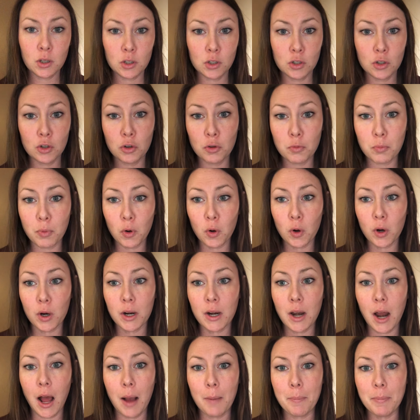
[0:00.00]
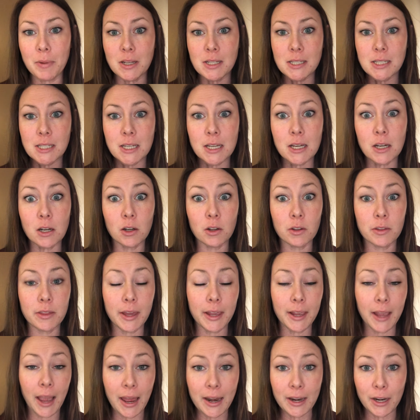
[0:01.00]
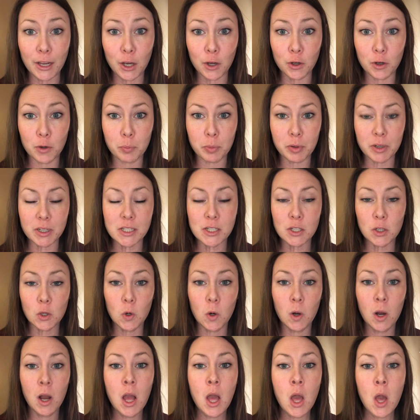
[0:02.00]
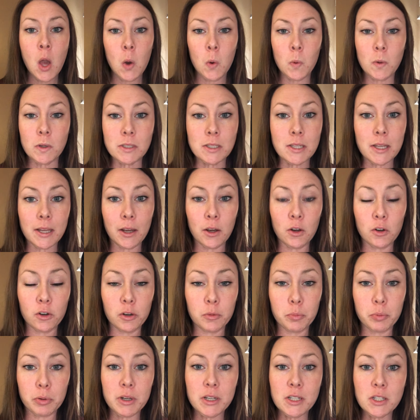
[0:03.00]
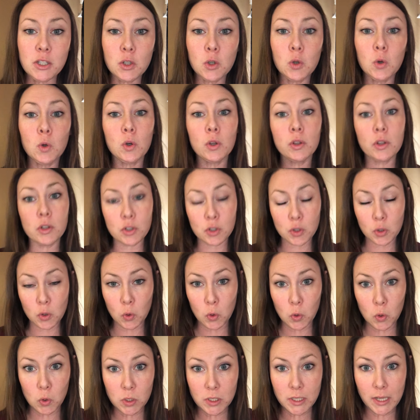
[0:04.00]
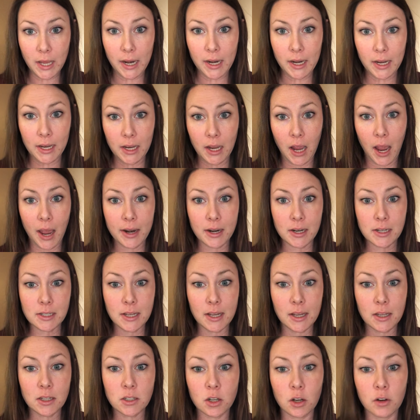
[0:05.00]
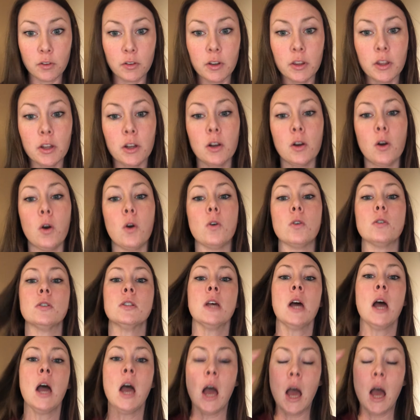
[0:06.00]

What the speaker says: newborn up until they kind of go to preschool. Once they go to preschool, the school setting kind of takes over their goals.